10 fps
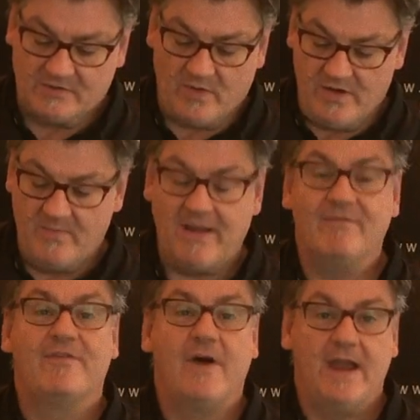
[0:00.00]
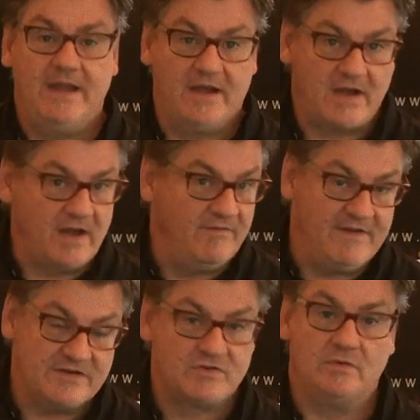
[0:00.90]
are what you might find in a
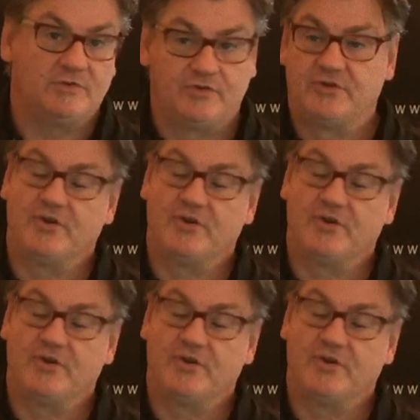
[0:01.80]
conventional